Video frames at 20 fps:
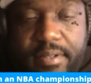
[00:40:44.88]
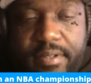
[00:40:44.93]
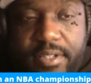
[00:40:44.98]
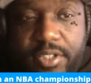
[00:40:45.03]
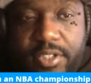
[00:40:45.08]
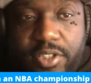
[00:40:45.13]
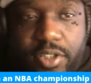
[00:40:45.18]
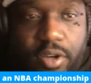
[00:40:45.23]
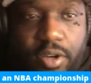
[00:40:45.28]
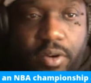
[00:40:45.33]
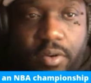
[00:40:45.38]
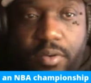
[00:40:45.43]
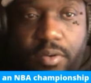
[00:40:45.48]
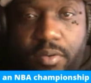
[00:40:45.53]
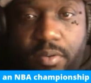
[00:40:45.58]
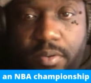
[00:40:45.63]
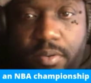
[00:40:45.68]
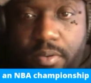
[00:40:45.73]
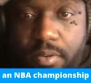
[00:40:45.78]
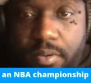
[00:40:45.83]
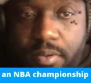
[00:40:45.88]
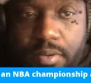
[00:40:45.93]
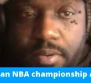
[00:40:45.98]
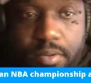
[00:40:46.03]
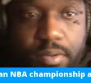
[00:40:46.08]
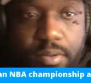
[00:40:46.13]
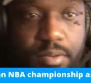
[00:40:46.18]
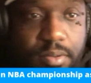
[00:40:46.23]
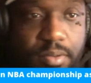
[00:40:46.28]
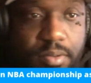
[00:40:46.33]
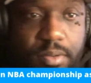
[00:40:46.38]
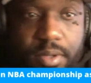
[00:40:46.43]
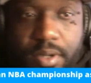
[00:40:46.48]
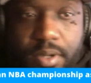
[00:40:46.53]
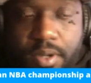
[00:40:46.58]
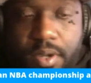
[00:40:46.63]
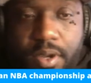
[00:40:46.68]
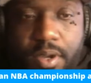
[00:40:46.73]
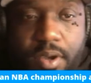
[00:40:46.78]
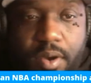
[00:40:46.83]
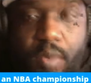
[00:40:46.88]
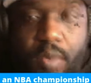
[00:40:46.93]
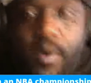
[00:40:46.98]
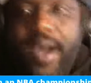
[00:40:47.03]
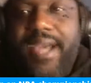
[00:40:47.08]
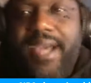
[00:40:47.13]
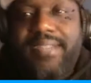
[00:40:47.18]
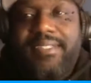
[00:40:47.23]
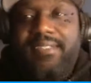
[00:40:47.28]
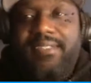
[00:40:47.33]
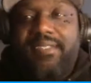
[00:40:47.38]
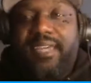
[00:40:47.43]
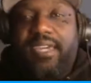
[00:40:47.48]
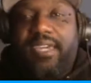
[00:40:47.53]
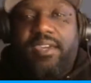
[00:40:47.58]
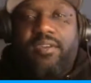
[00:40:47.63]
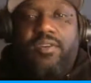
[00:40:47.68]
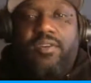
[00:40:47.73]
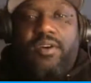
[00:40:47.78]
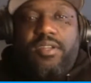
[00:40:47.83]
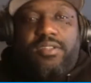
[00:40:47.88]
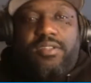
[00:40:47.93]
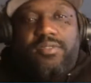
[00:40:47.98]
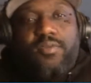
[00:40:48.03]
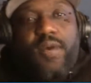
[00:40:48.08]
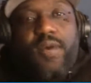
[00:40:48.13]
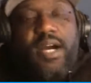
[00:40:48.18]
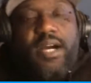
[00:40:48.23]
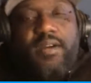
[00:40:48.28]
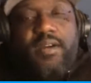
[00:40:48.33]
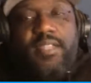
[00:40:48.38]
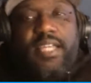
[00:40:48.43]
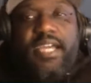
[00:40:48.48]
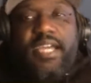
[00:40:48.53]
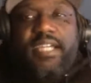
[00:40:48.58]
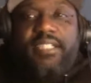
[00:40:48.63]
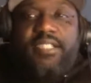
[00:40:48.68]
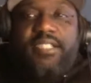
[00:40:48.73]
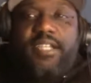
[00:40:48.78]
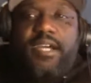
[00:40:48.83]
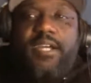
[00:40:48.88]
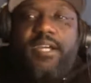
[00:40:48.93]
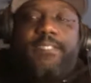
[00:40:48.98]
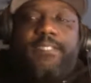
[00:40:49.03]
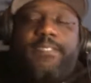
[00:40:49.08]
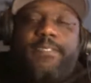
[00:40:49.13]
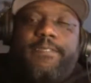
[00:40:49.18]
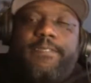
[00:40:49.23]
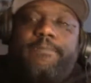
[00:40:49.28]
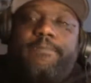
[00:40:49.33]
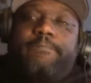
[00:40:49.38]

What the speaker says: So why is he taking all these wild last shots?